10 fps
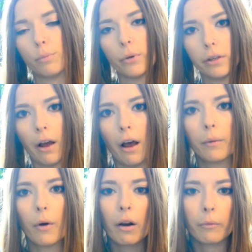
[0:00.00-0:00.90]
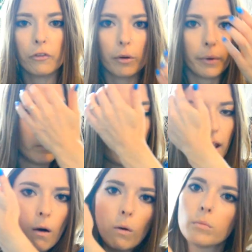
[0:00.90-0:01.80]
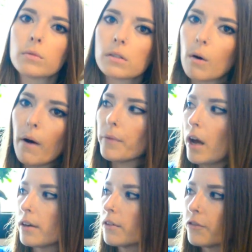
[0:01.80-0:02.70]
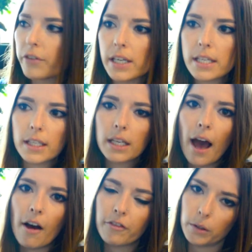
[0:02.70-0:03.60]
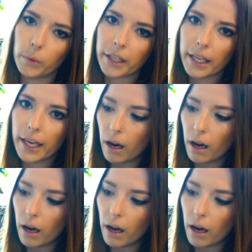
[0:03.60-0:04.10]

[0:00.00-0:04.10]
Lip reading: to put it on for my way home so I'm not freezing after working